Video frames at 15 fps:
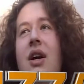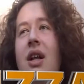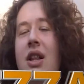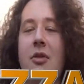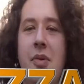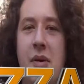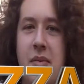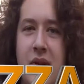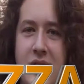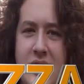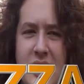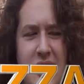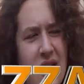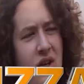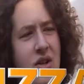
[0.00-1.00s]
a lot of people are going to
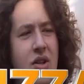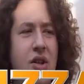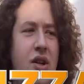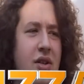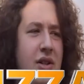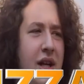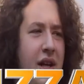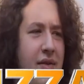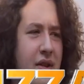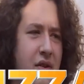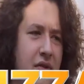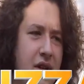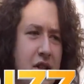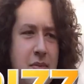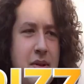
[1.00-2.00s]
say, oh, you know, David, the
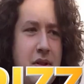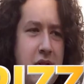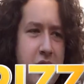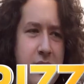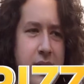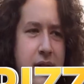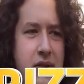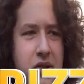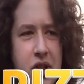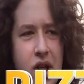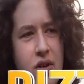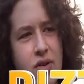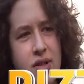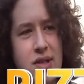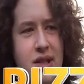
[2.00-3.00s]
recipe you're about to
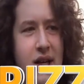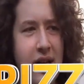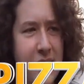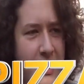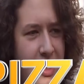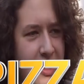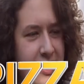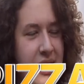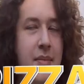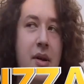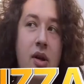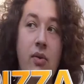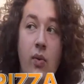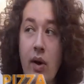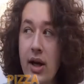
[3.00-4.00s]
show, it's not pizza. I'm
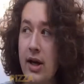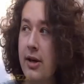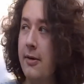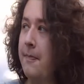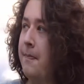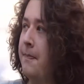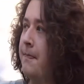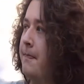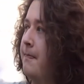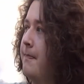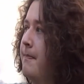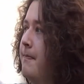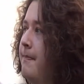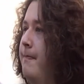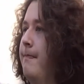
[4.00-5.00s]
like, well,
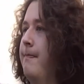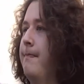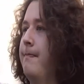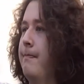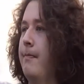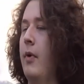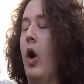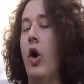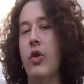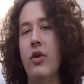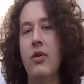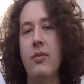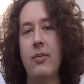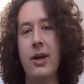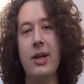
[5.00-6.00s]

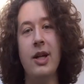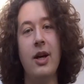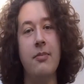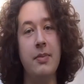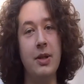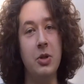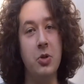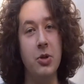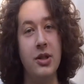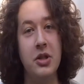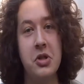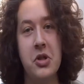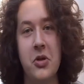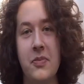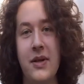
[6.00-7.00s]
although it might not be
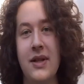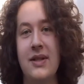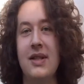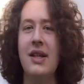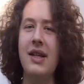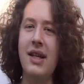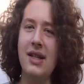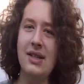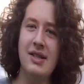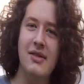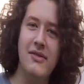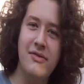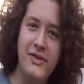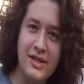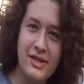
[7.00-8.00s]
traditional pizza, it gets the
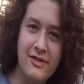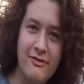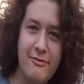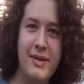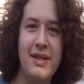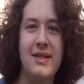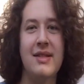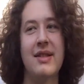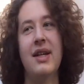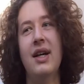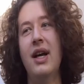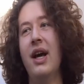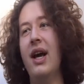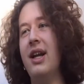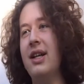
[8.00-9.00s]
fix of pizza.
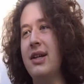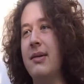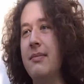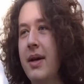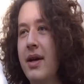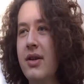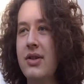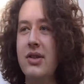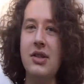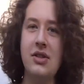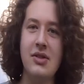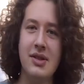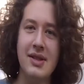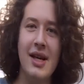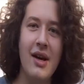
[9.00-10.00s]
And in comparison
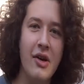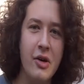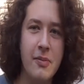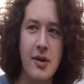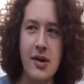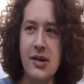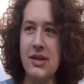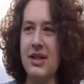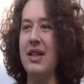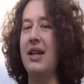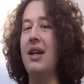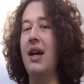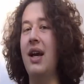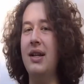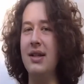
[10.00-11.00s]
to its counterparts,
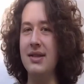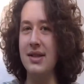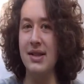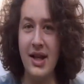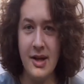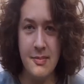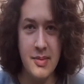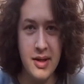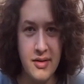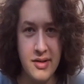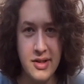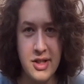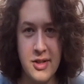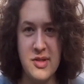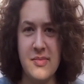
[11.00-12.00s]
it does a lot better in
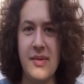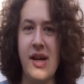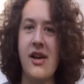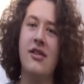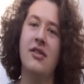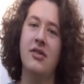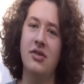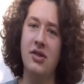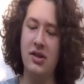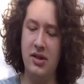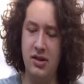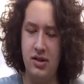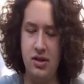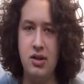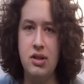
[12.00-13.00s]
terms of macros.
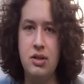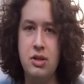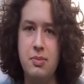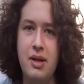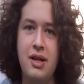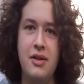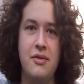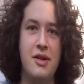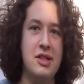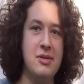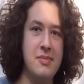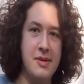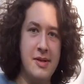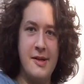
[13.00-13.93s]
Let's play the recipe.